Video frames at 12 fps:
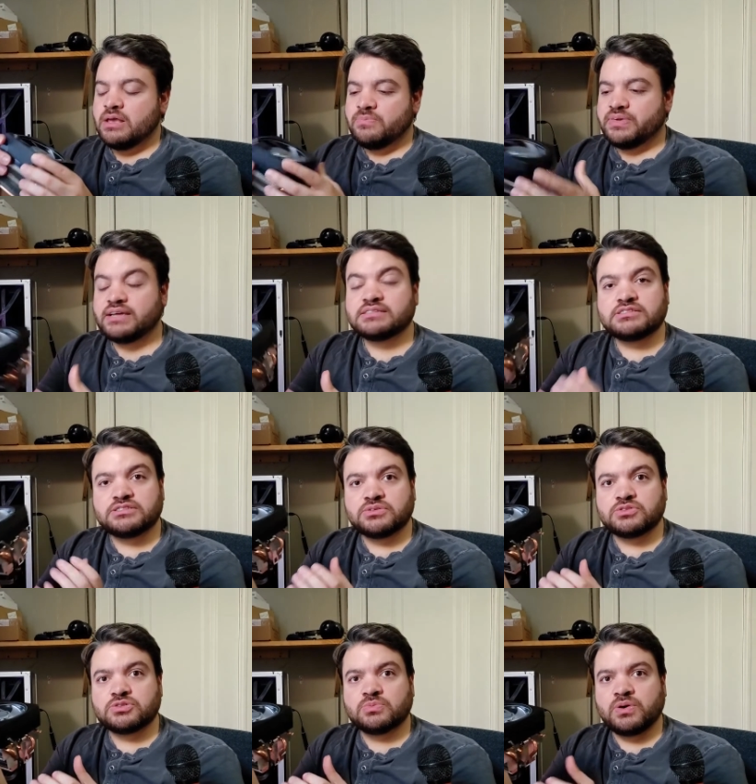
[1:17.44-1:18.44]
Because it's so
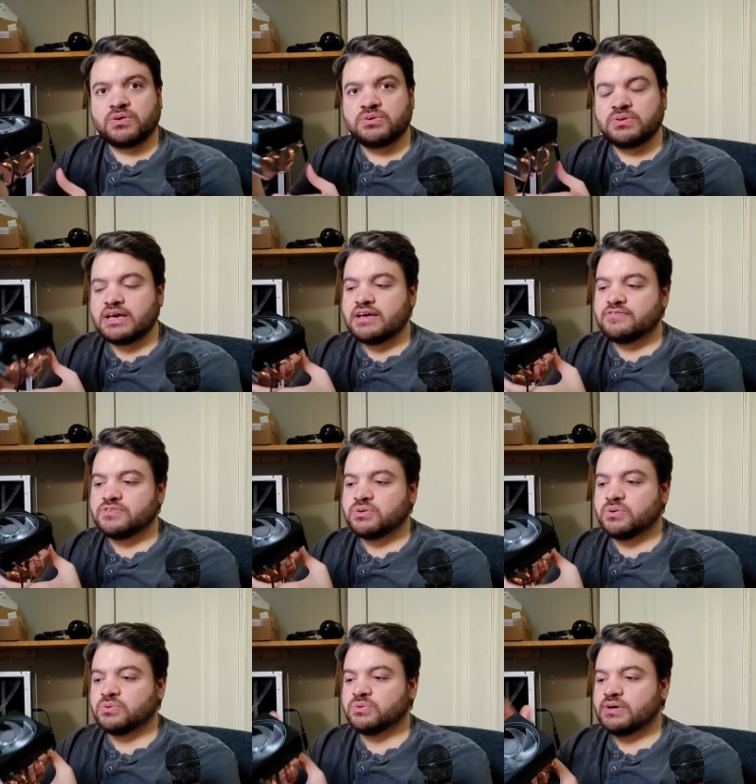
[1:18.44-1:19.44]
small, you have
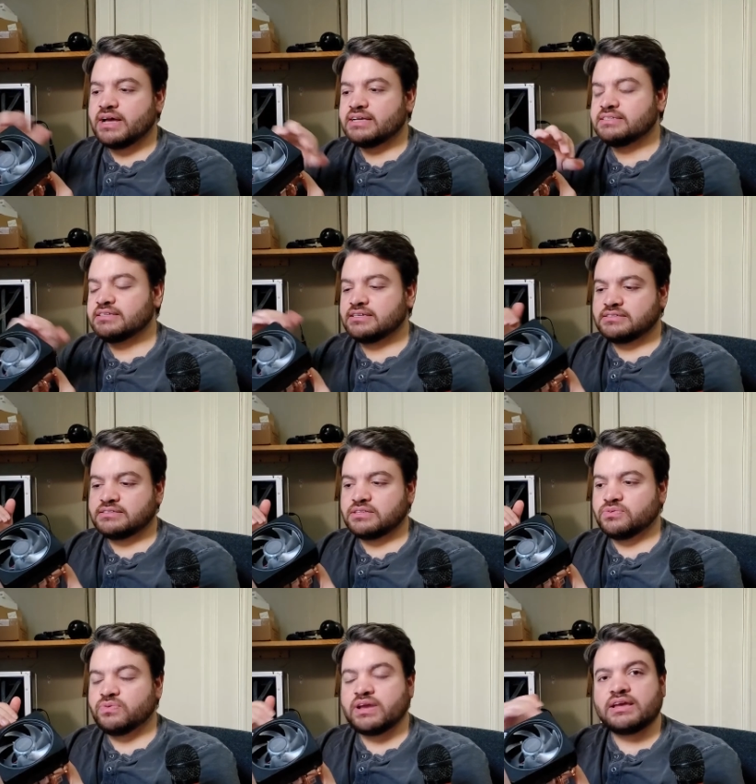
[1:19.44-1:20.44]
total access to
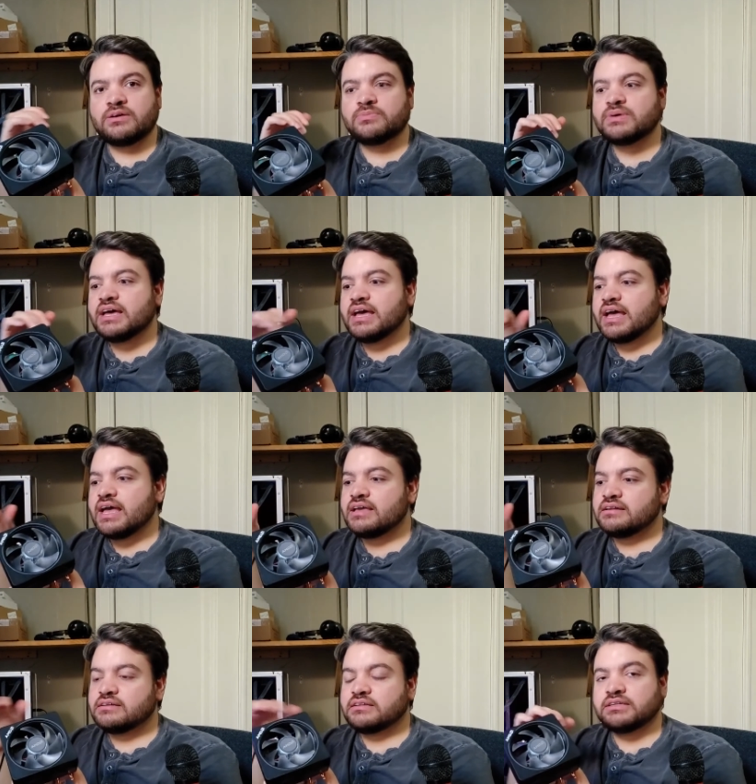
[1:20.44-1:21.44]
the RAM
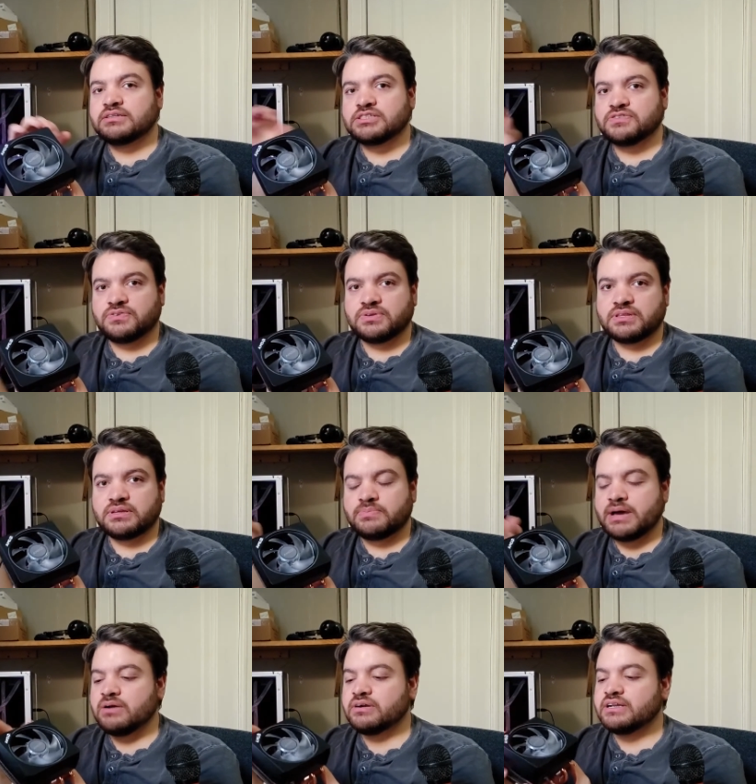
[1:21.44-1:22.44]
and clearance for the
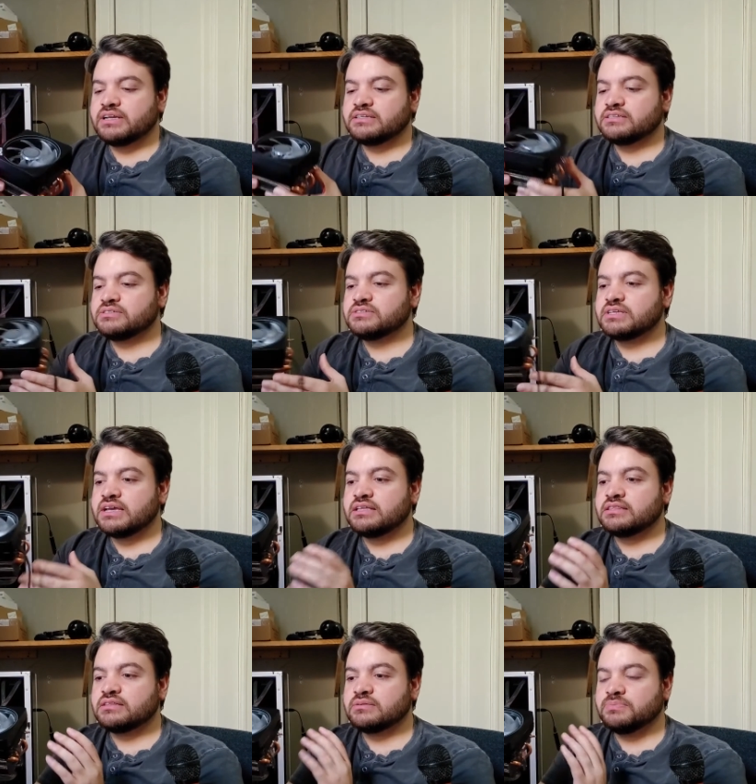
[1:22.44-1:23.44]
power connectors
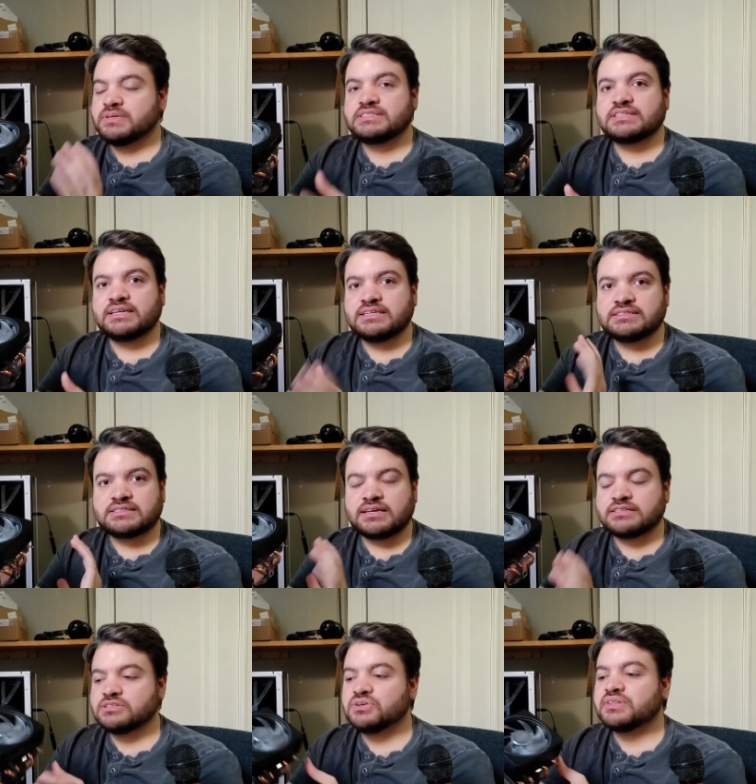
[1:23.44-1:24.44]
and the PCIe
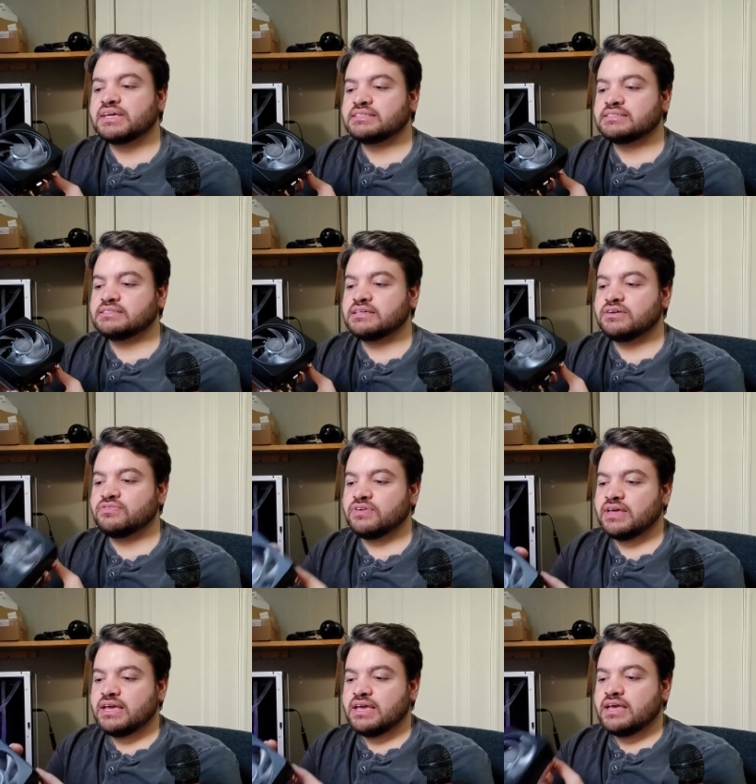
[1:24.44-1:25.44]
slots and all that stuff.
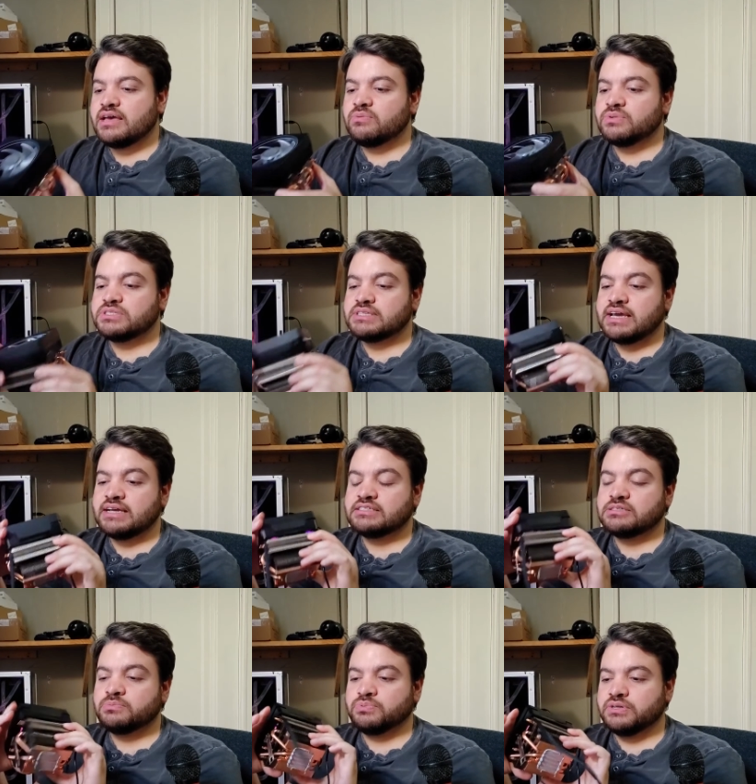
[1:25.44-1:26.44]
And what's
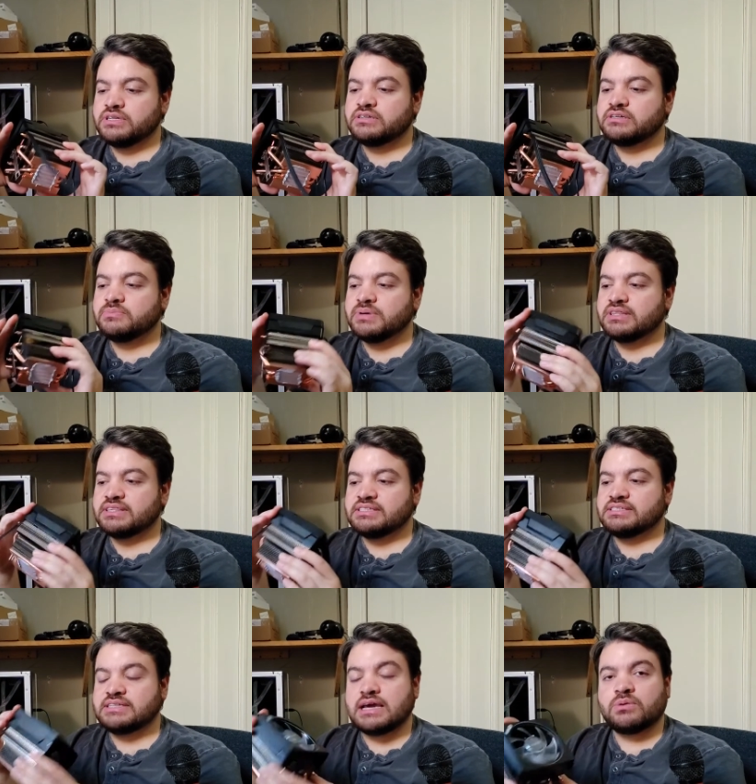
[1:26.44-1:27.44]
actually pretty good about
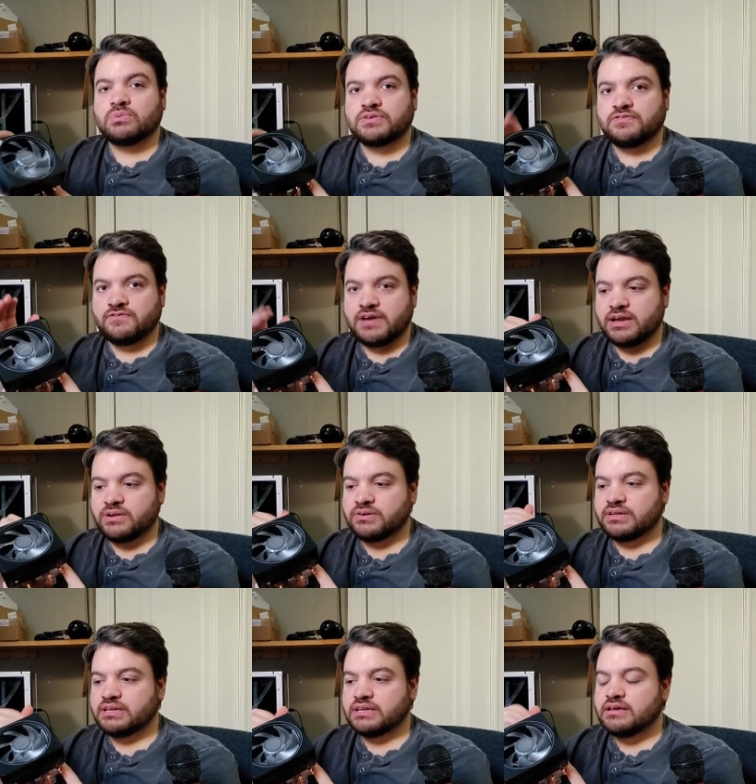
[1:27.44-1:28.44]
these downward
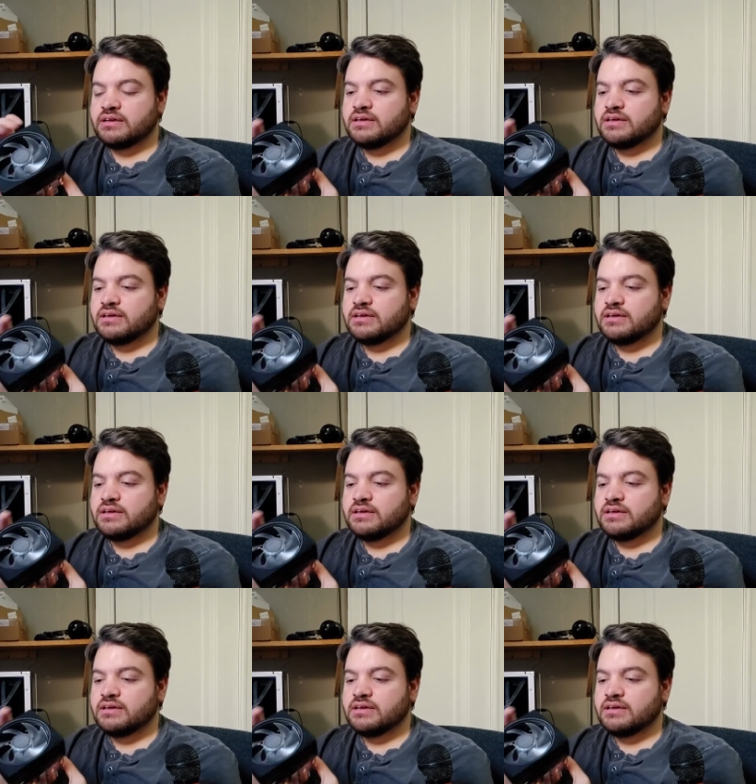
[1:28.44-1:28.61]
firing